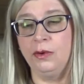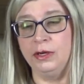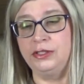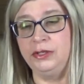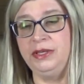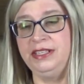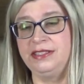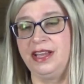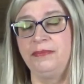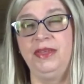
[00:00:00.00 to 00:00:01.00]
or doing
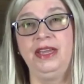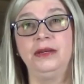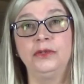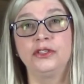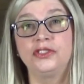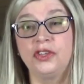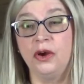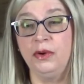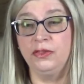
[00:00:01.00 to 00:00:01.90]
something and were so